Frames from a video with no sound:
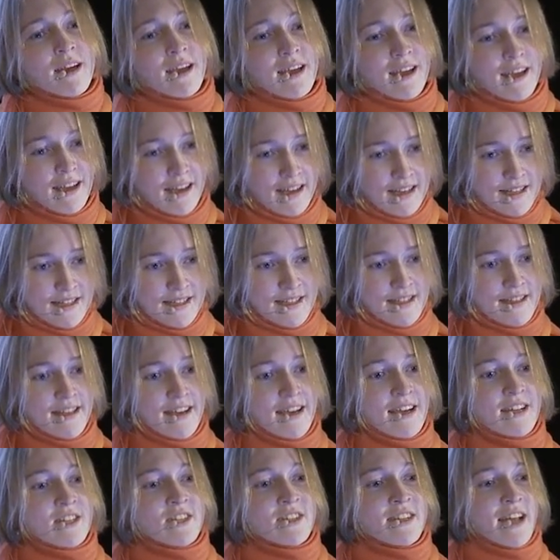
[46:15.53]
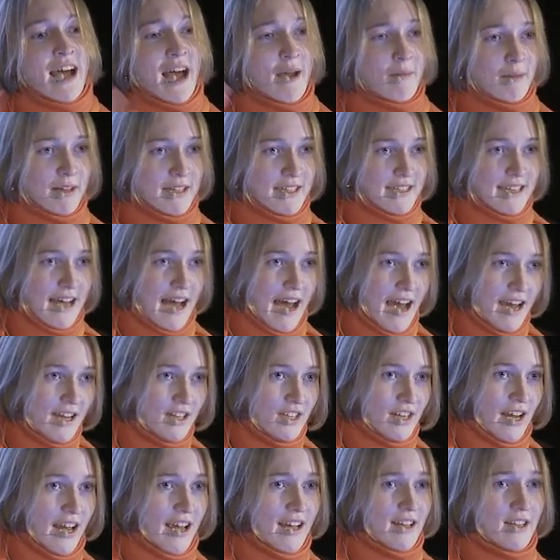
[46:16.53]
is the dynamic
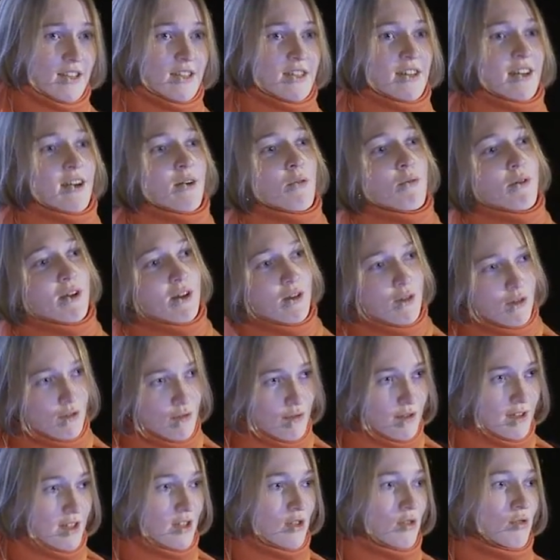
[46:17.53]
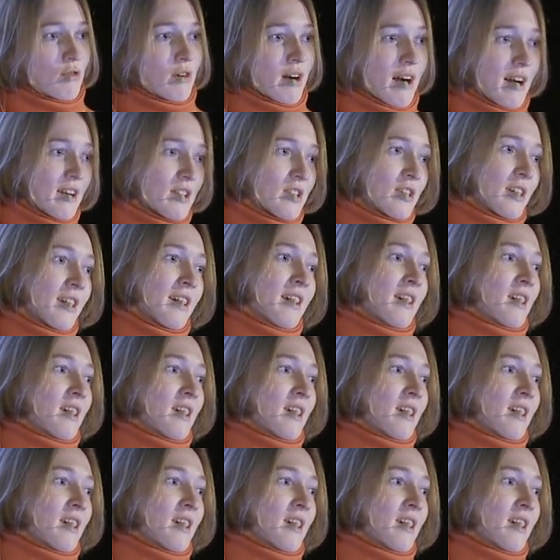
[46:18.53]
side and uh, when you use it you can't